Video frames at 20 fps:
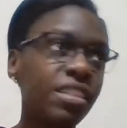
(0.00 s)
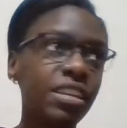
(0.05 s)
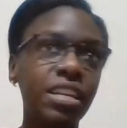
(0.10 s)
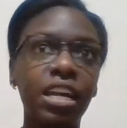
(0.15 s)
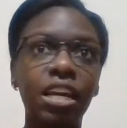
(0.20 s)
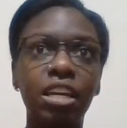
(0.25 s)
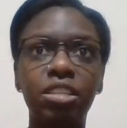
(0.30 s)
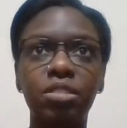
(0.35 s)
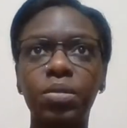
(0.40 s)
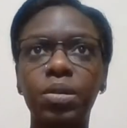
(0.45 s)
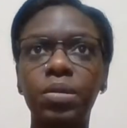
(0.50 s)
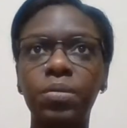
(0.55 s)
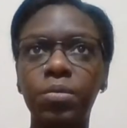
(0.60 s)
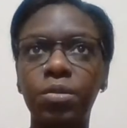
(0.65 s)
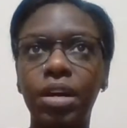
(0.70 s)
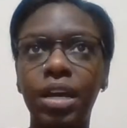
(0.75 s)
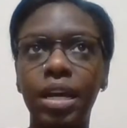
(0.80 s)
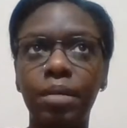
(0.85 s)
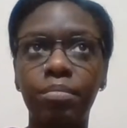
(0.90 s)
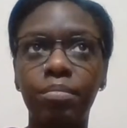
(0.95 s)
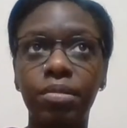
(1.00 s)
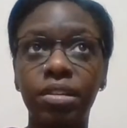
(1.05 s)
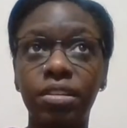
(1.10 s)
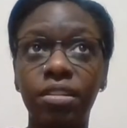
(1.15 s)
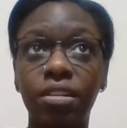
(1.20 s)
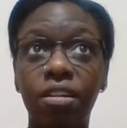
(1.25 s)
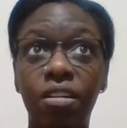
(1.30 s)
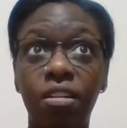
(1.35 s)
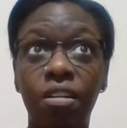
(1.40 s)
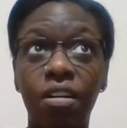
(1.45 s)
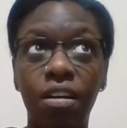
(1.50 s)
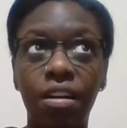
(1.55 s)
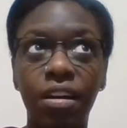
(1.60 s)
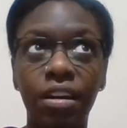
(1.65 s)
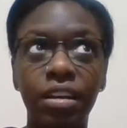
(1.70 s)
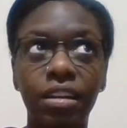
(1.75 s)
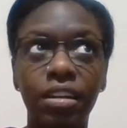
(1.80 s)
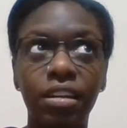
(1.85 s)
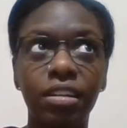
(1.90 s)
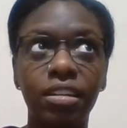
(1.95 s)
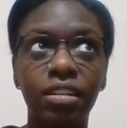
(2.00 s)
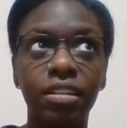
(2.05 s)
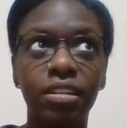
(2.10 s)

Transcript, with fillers: the next one will happen on